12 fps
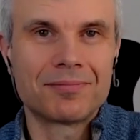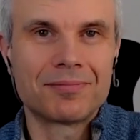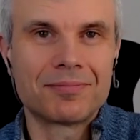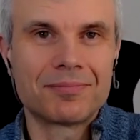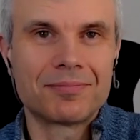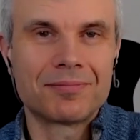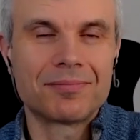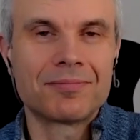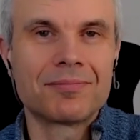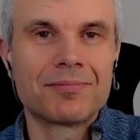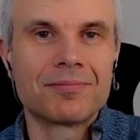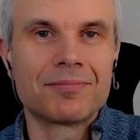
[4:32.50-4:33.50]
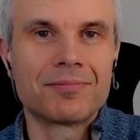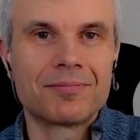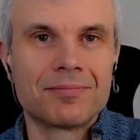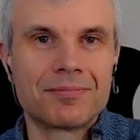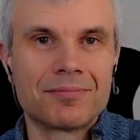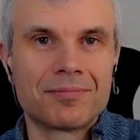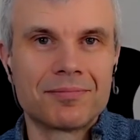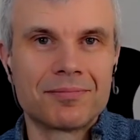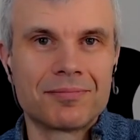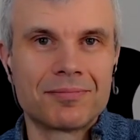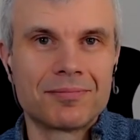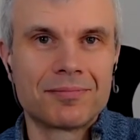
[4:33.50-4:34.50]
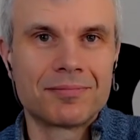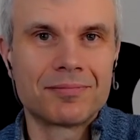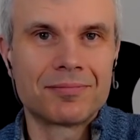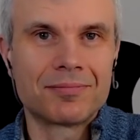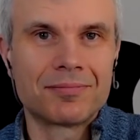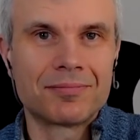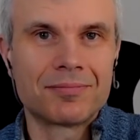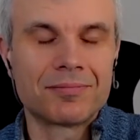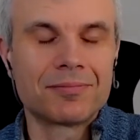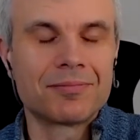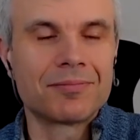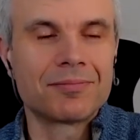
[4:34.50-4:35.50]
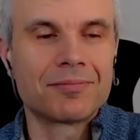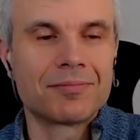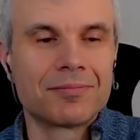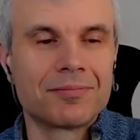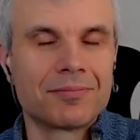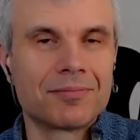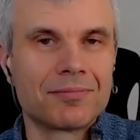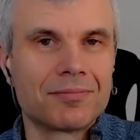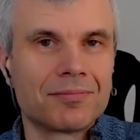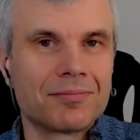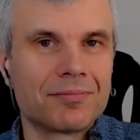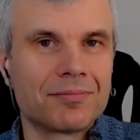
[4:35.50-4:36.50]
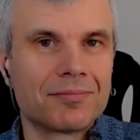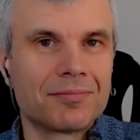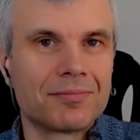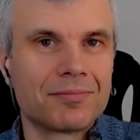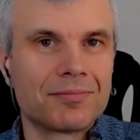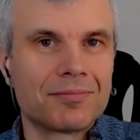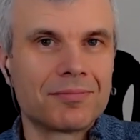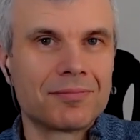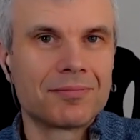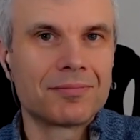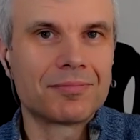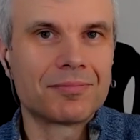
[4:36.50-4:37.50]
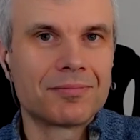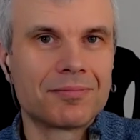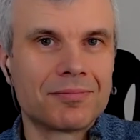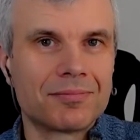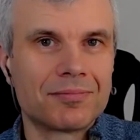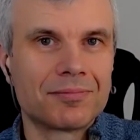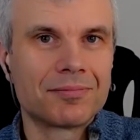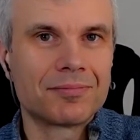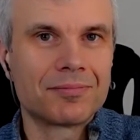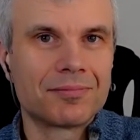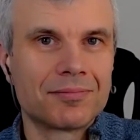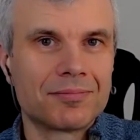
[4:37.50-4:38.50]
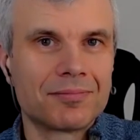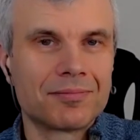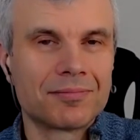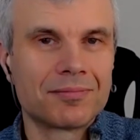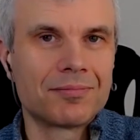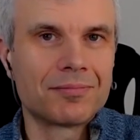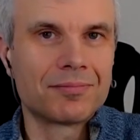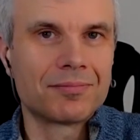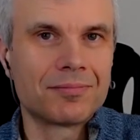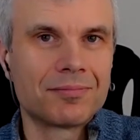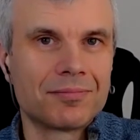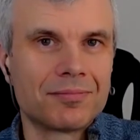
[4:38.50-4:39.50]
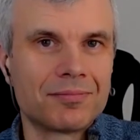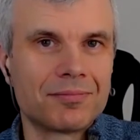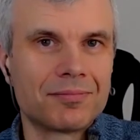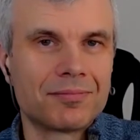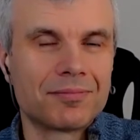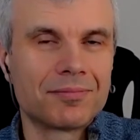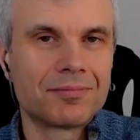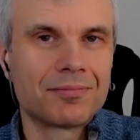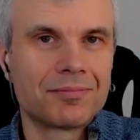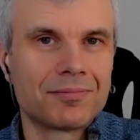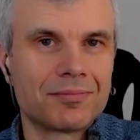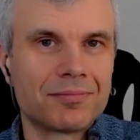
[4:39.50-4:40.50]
This person isn't speaking.